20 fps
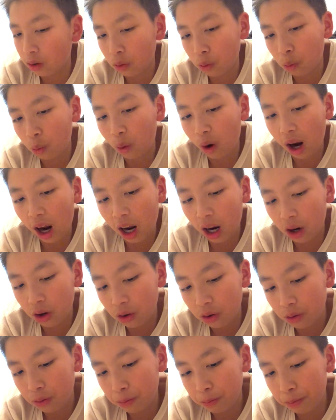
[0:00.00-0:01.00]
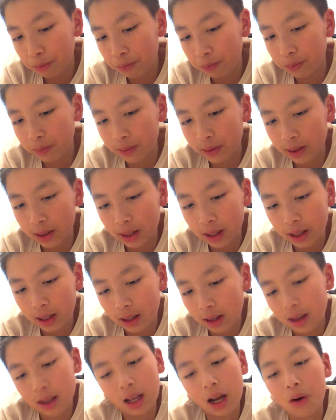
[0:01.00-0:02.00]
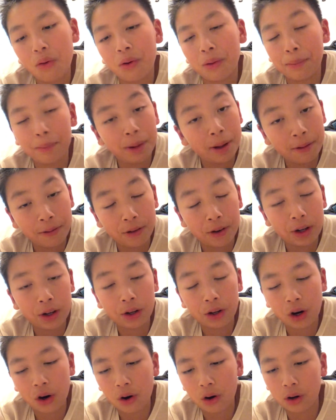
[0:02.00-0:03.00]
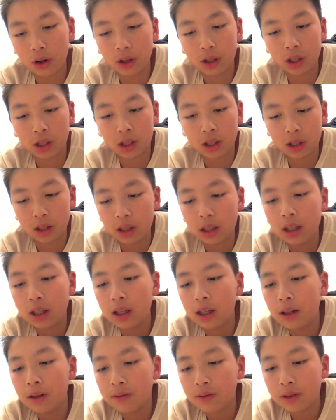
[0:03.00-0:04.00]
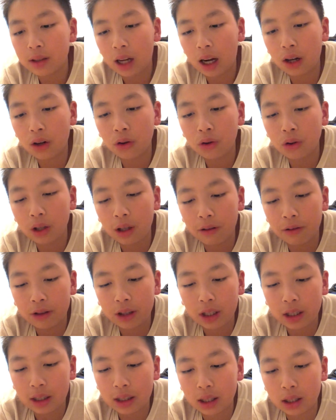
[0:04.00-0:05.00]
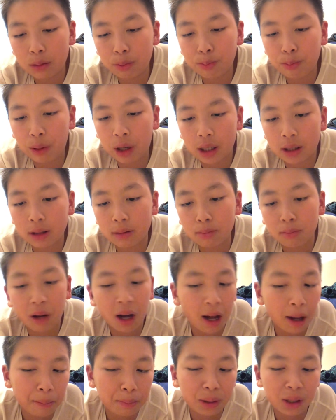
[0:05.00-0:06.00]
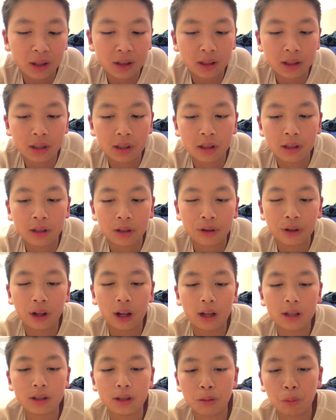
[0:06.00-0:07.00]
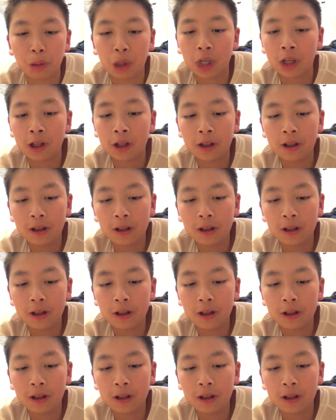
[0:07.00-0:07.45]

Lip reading: Wow, that would be very harsh. I don't even expect my parents to do that to me.